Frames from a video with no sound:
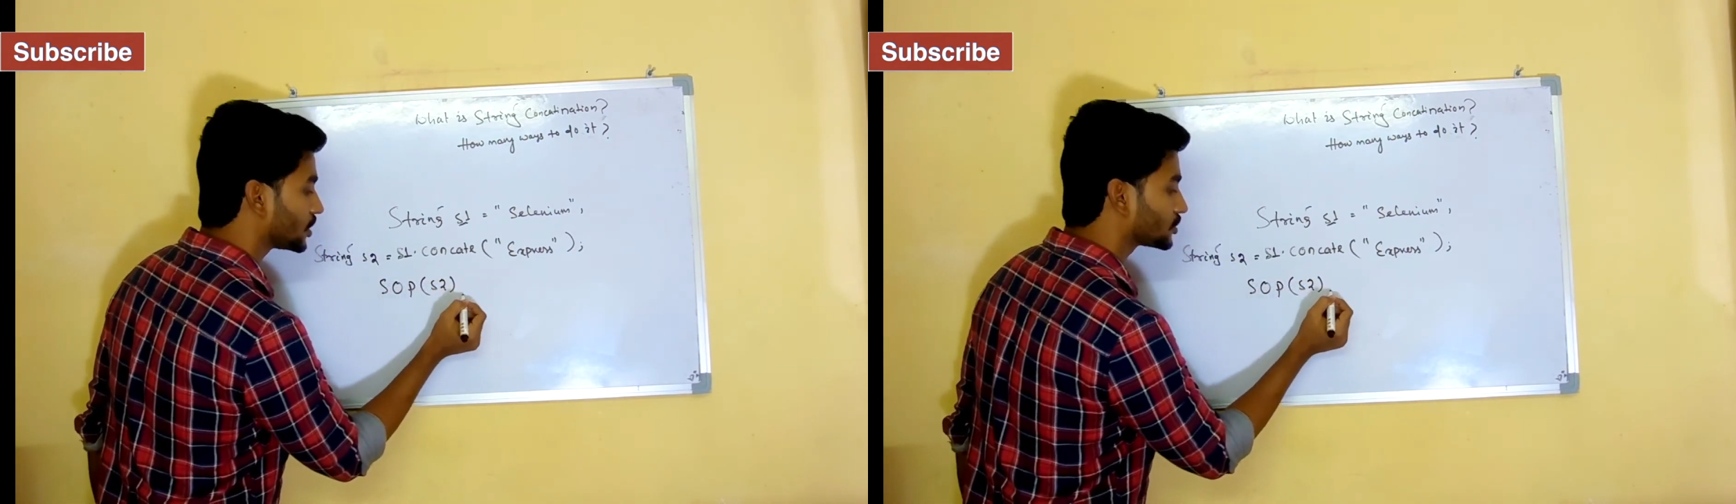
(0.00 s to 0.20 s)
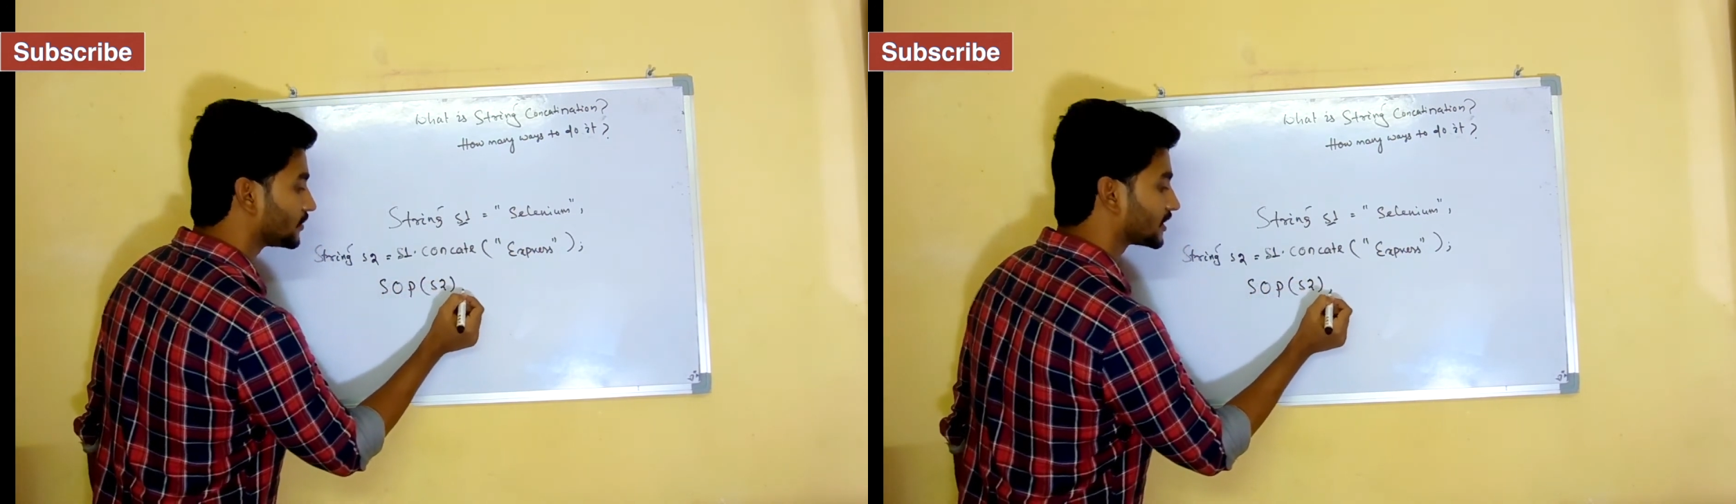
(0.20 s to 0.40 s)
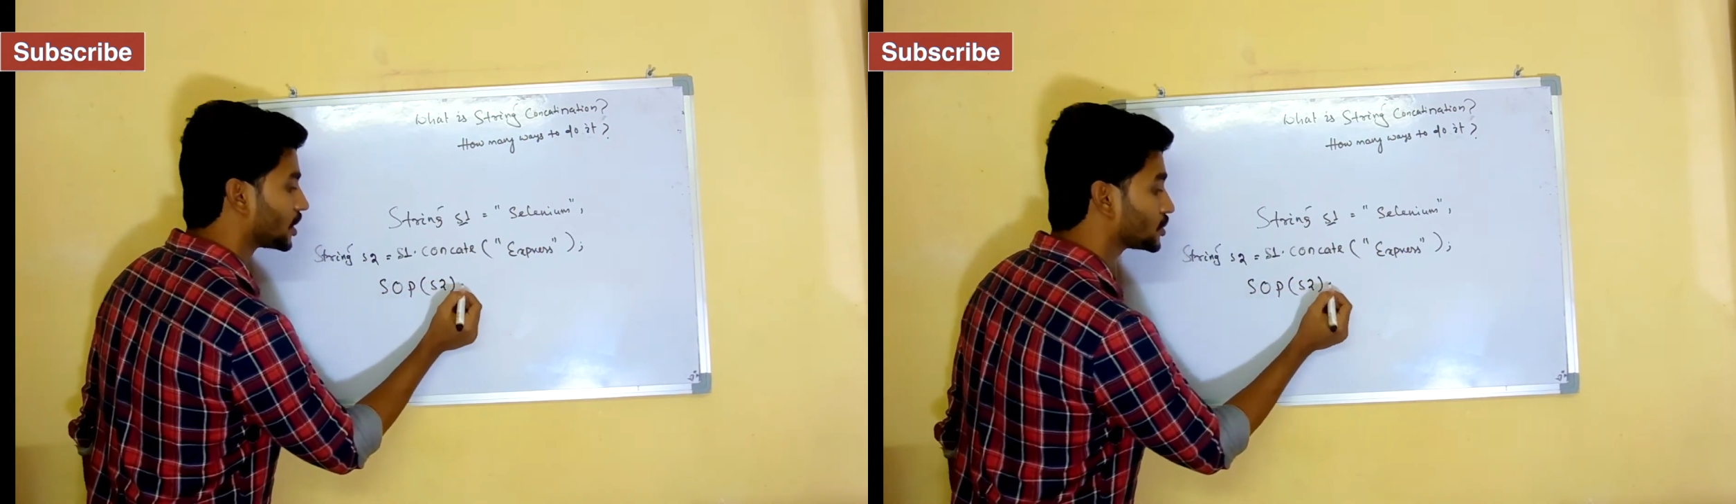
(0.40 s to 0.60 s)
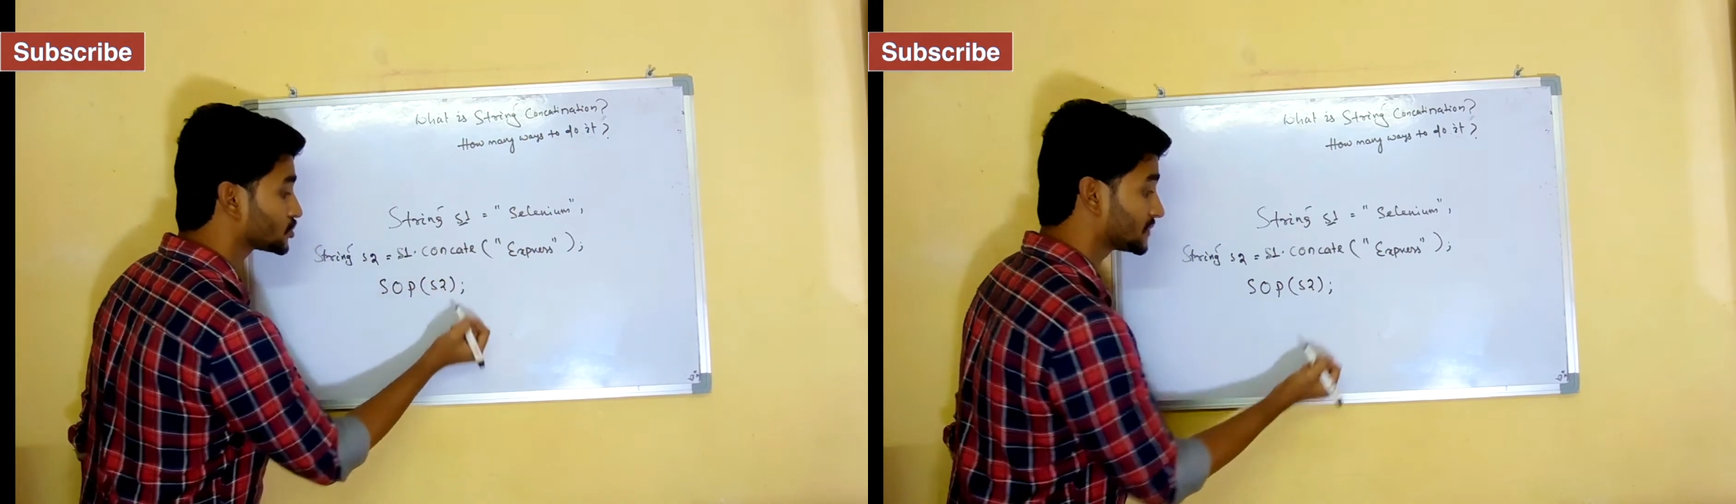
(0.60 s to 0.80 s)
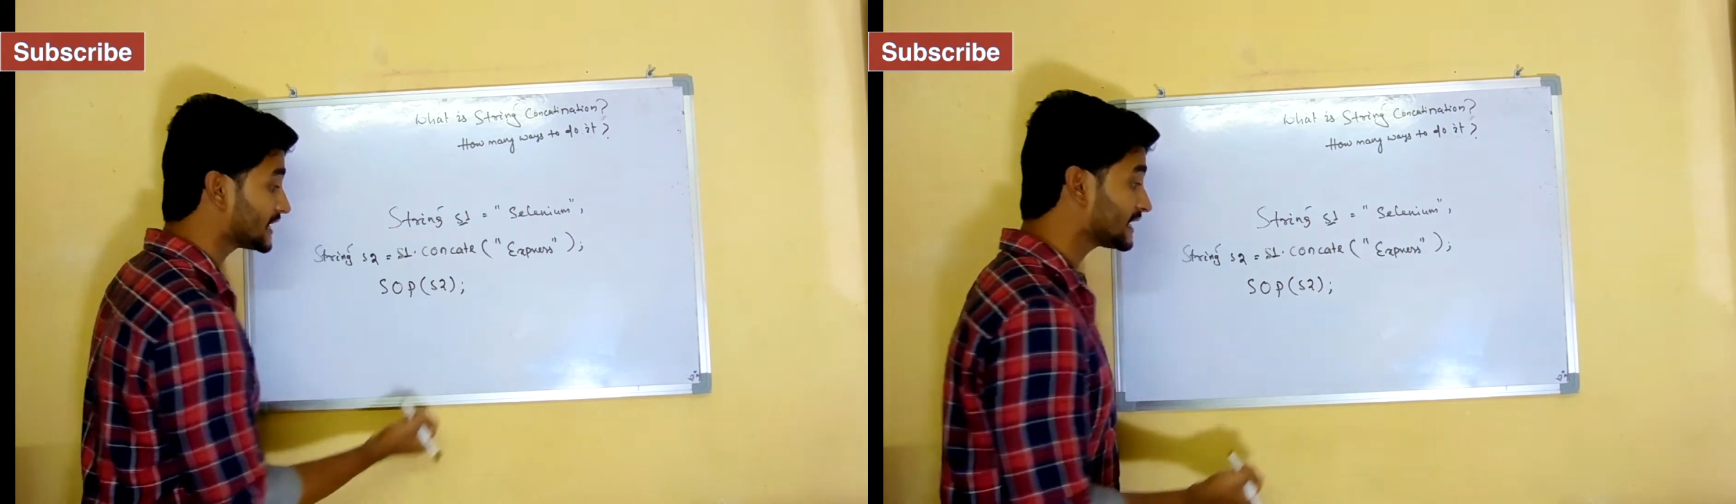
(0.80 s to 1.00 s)
going to return
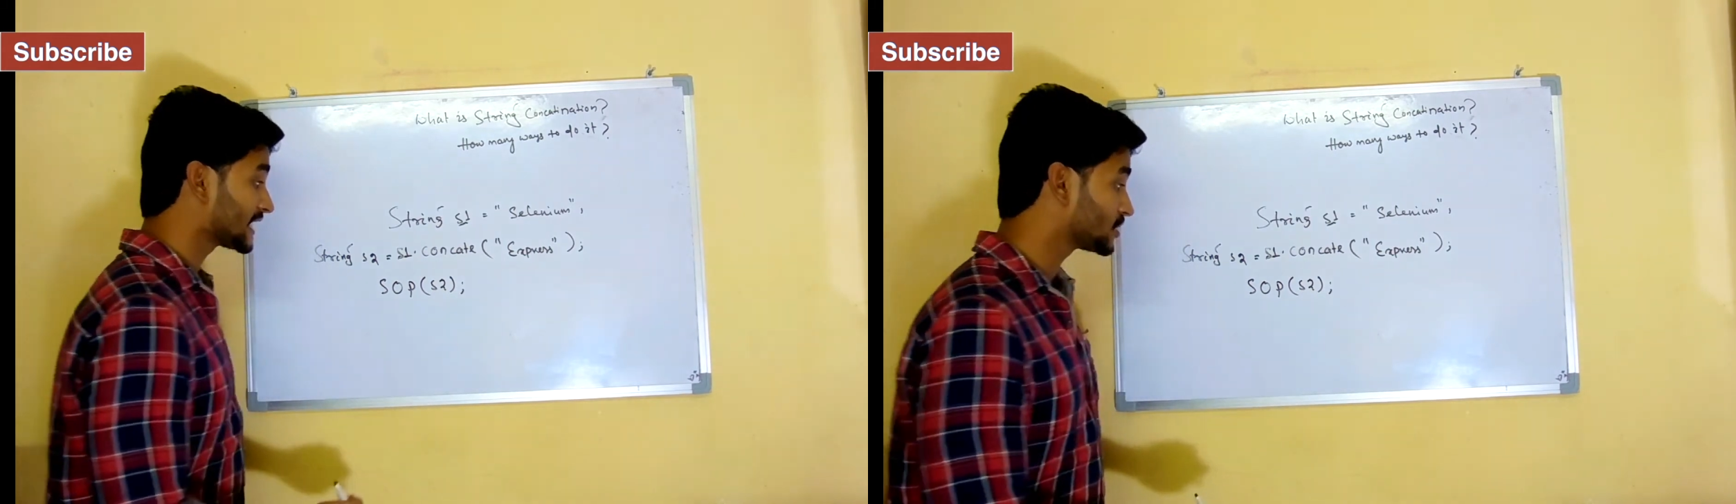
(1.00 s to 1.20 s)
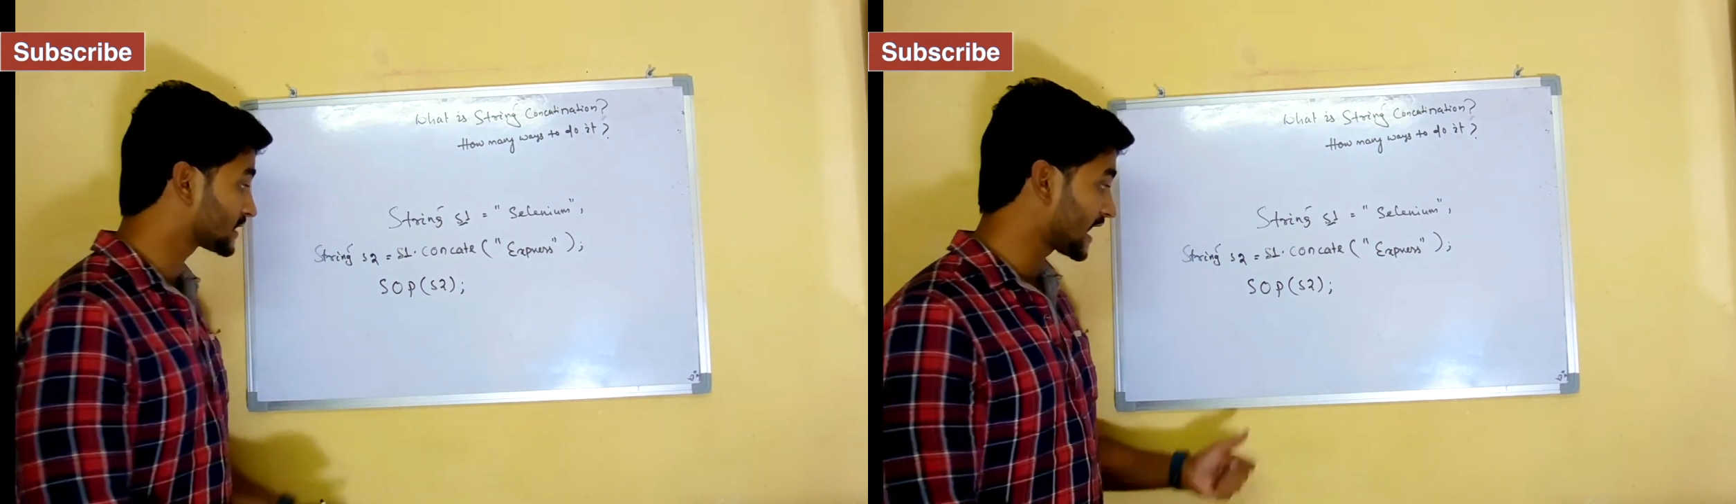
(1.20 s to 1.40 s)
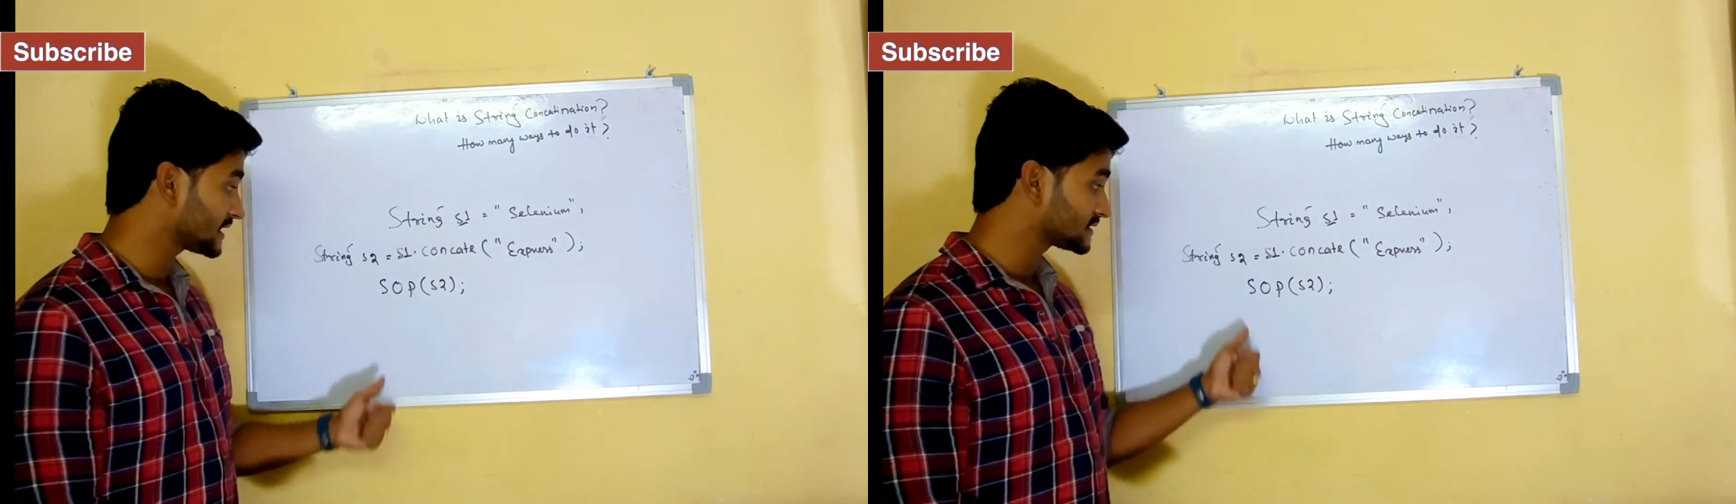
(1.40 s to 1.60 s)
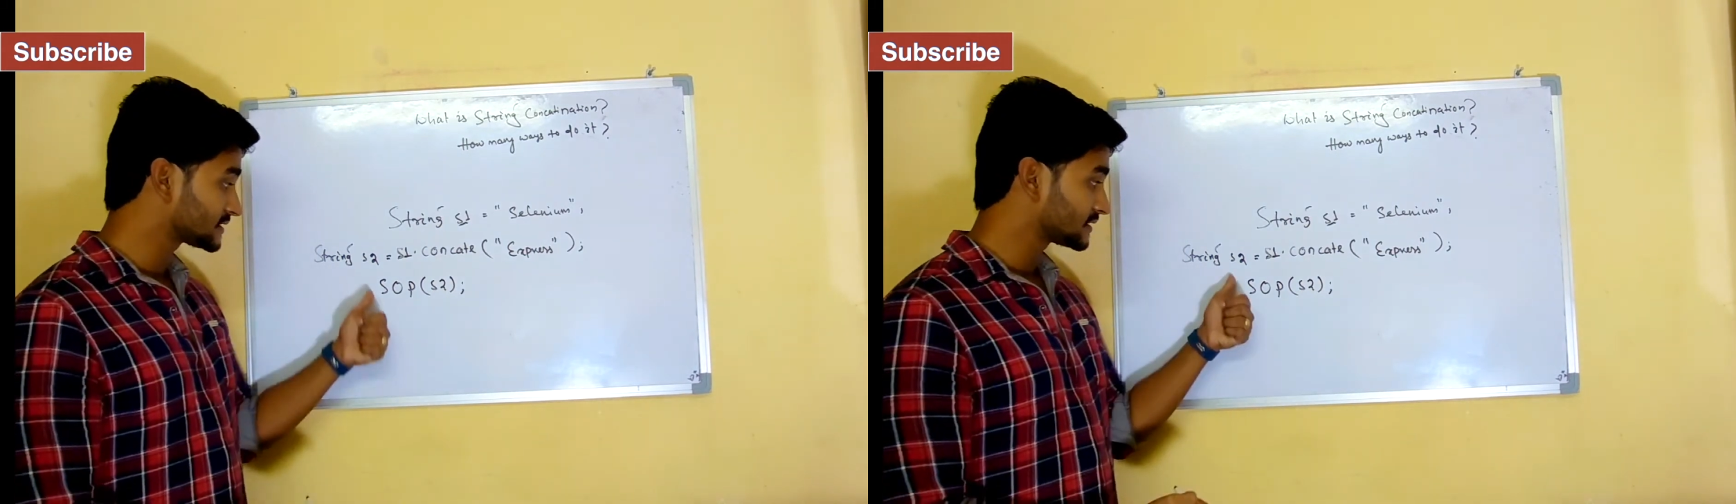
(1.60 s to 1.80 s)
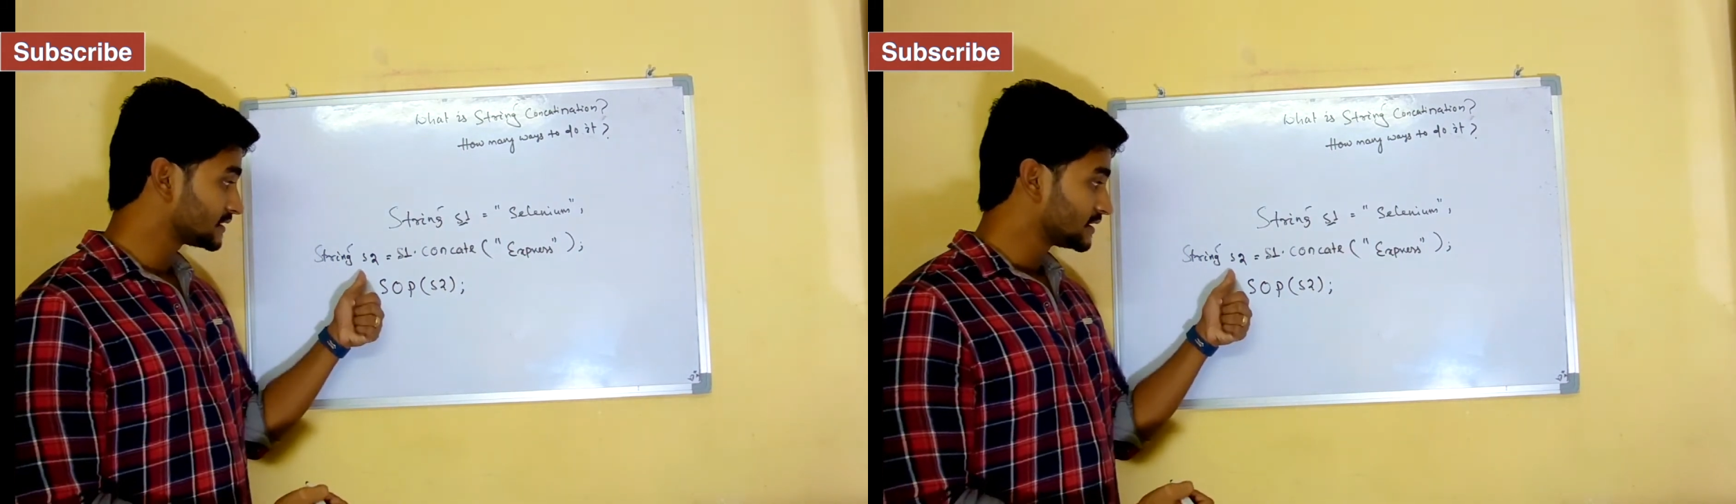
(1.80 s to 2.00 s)
to me? Can you
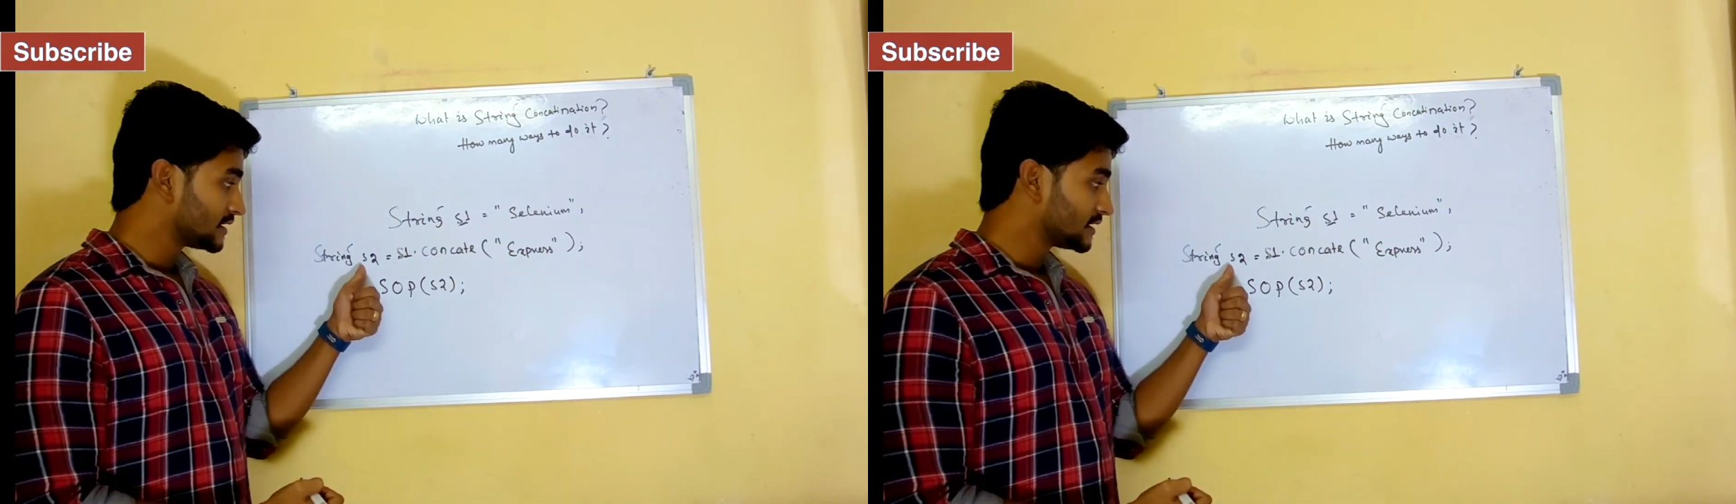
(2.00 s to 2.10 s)
guess?